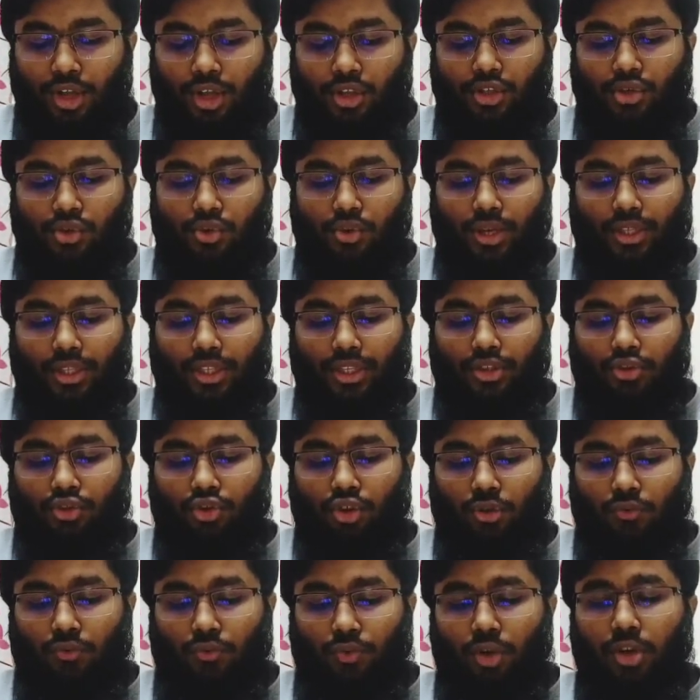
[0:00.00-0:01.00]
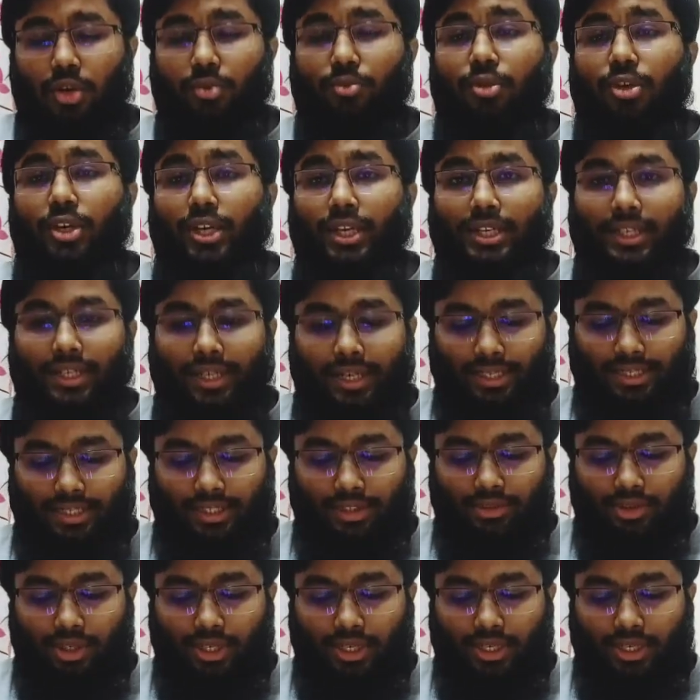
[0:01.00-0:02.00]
So when the stroke volume will increase, it